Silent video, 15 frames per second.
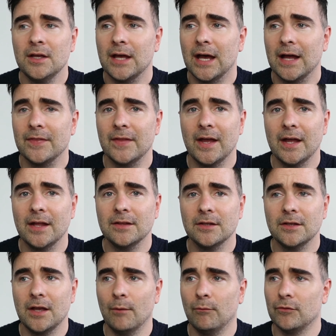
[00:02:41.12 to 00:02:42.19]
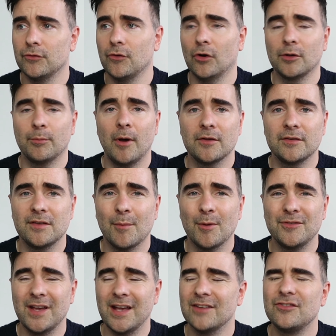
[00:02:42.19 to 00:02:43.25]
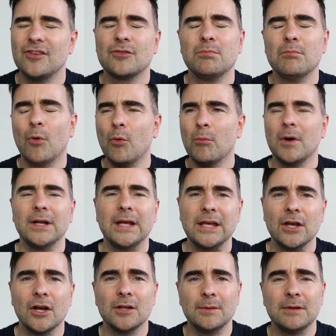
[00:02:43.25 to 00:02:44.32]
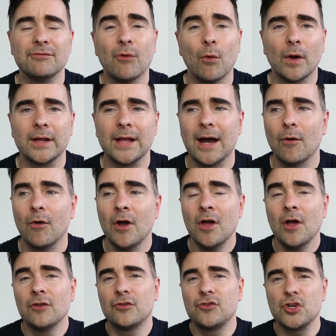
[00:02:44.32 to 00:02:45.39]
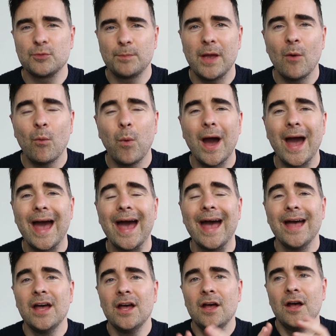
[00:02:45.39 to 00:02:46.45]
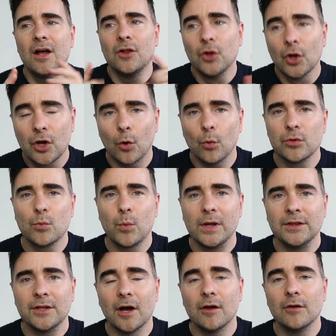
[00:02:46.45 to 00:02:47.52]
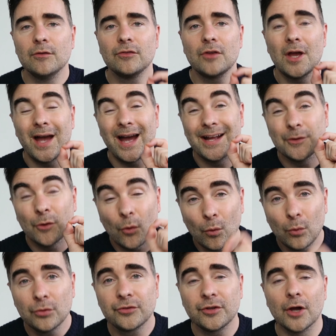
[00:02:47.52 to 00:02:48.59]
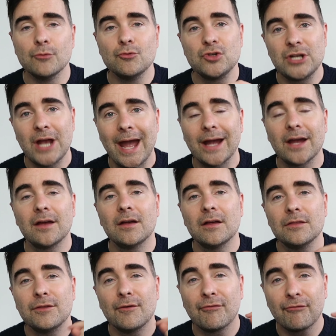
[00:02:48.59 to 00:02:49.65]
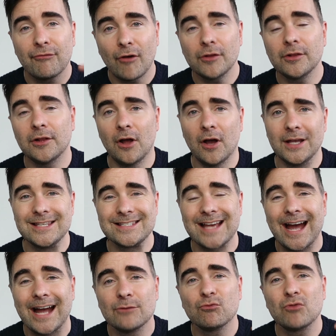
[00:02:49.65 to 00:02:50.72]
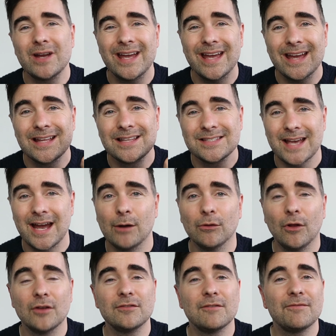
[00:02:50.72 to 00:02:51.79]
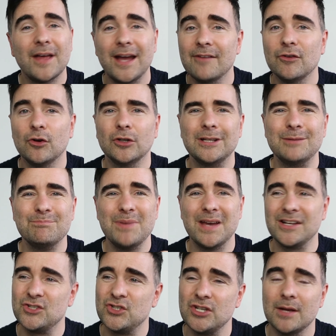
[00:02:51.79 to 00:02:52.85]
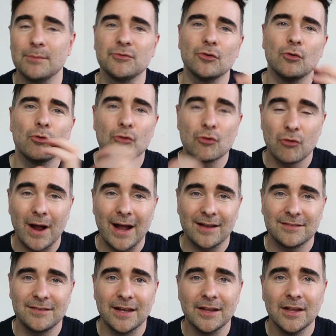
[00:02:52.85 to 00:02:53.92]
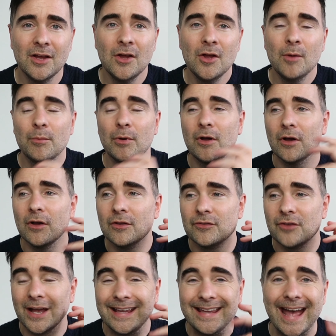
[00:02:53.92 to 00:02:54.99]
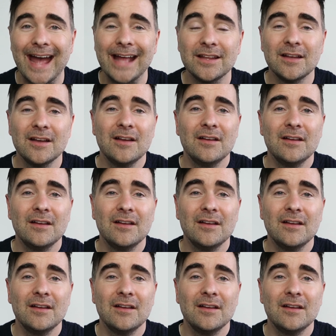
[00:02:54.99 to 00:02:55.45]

and then it's not going to pass an MOT, it's just more money you're going to be forking out. So just be aware, look at all the windows, and also check the front lights and rear tail lights if they haven't got any big chips or cracks in, because again,